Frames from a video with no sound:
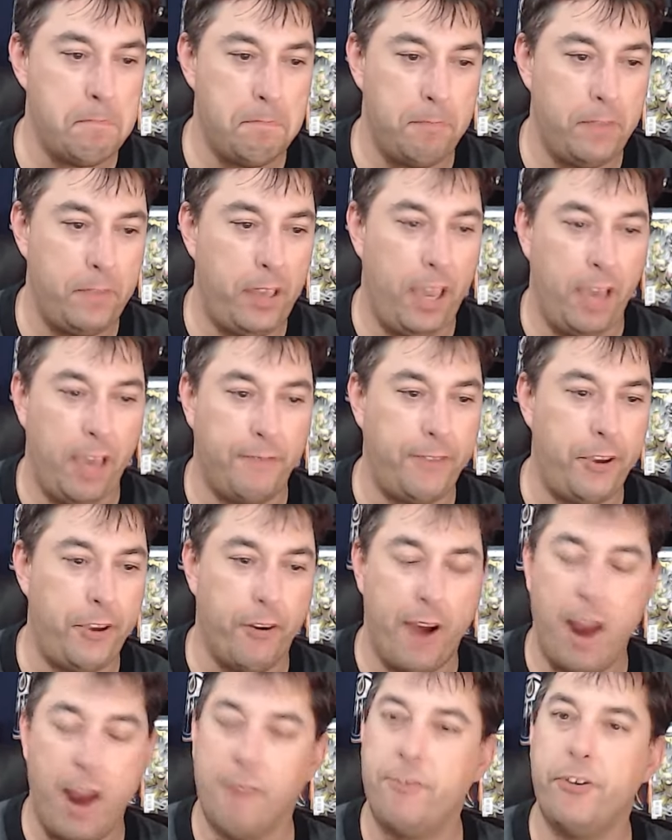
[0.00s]
if
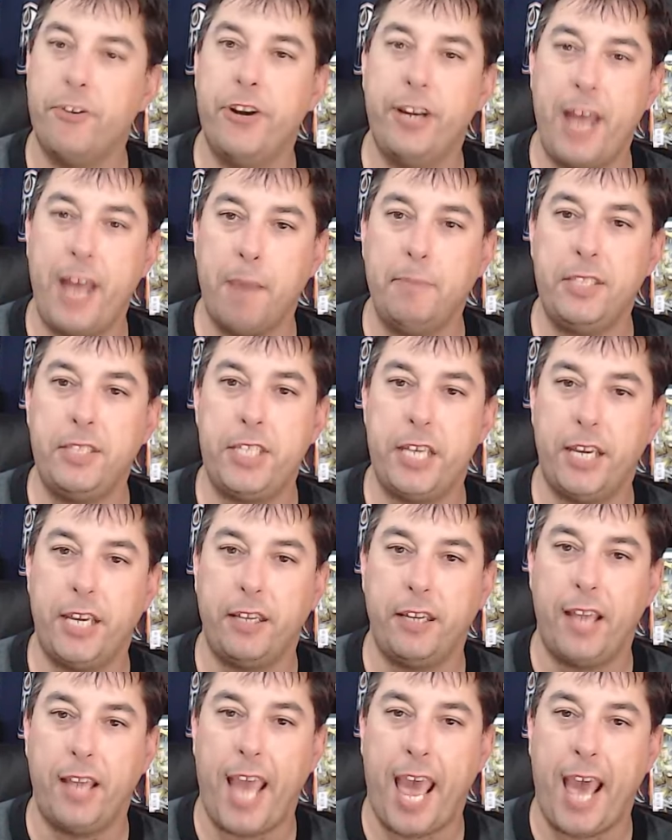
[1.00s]
you're ever in
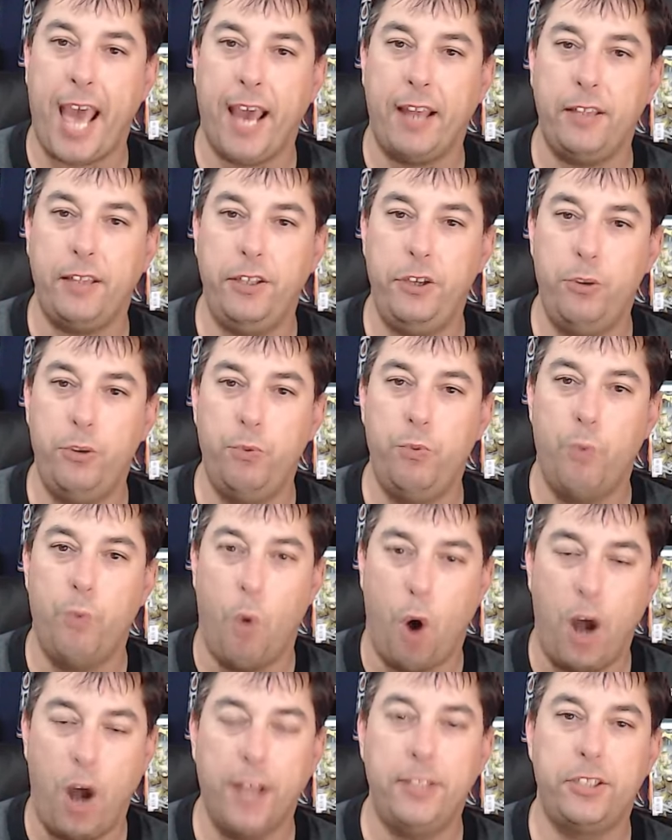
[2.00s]
Edmonton and you
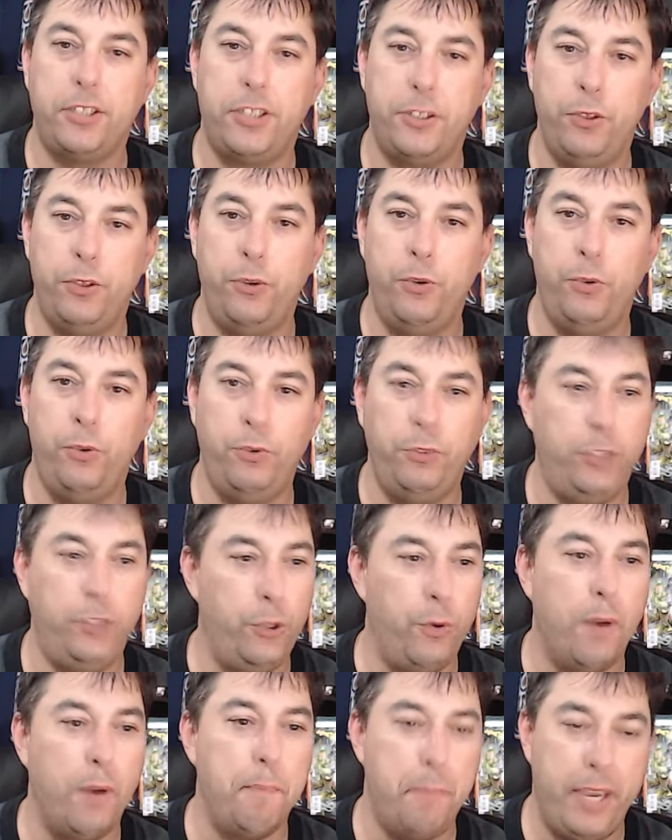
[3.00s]
want to
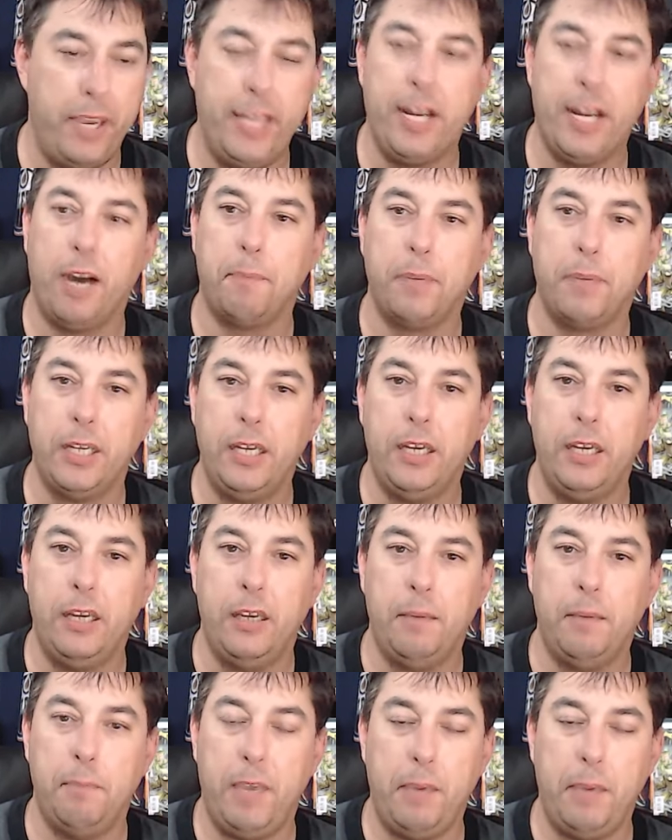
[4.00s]
do a meetup,
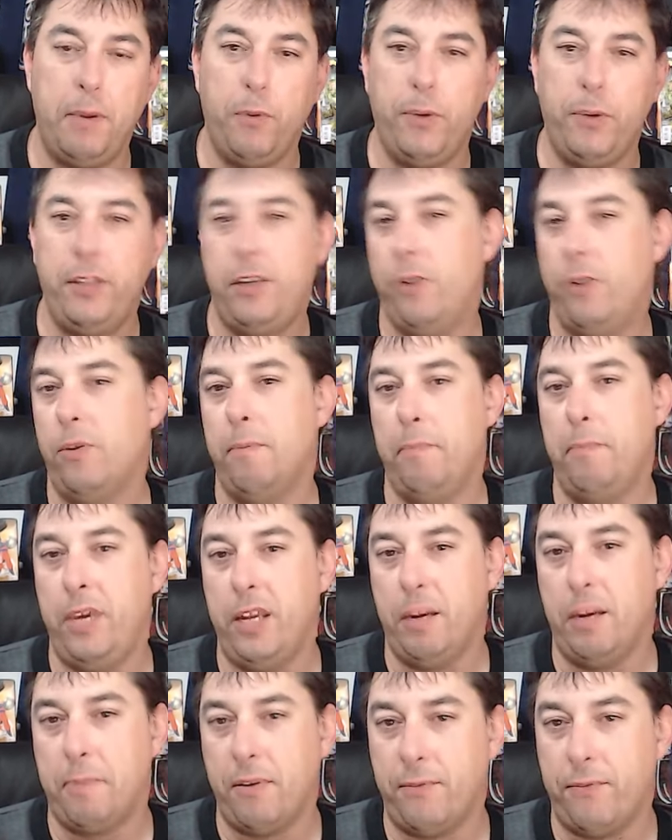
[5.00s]
maybe we do a
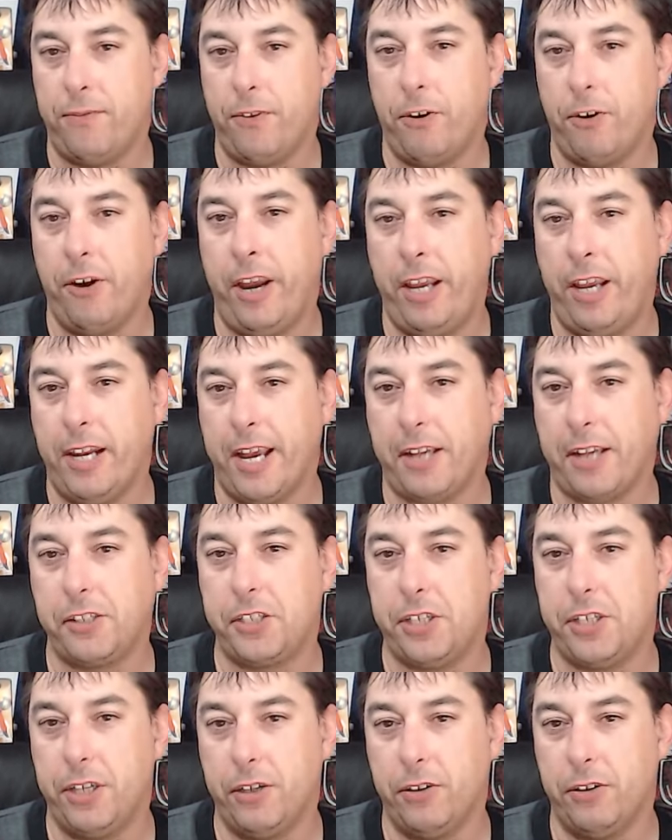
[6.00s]
meetup at Fur-Eh next
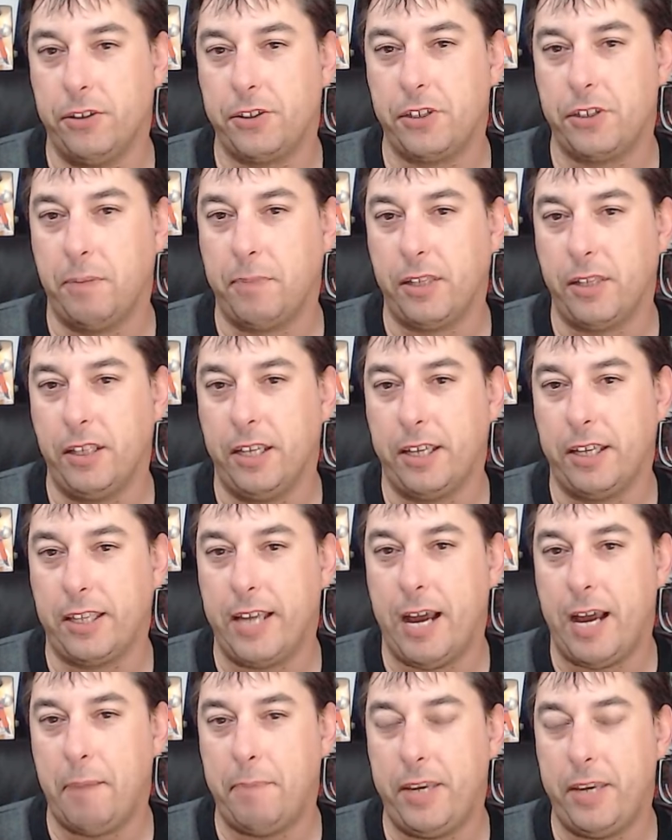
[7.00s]
year or something like
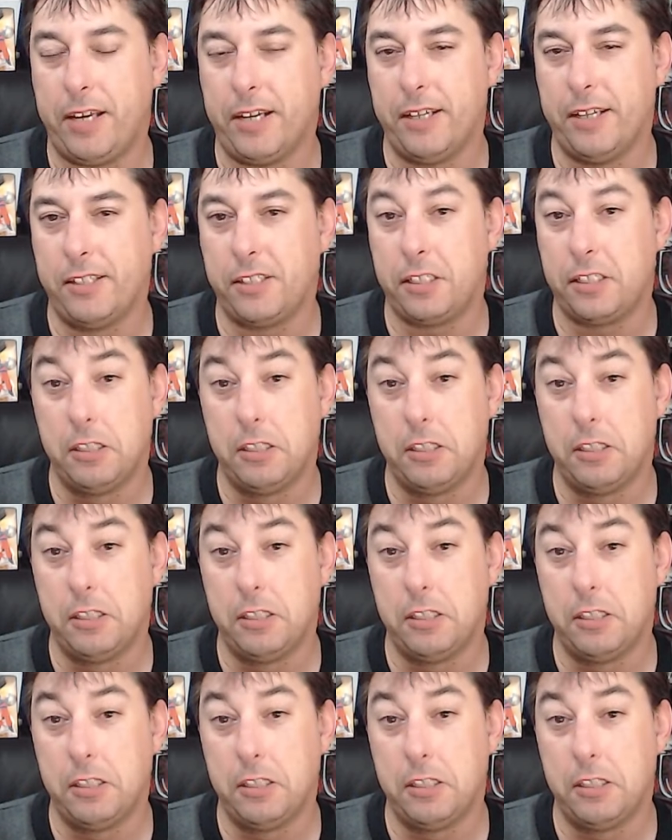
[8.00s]
that, because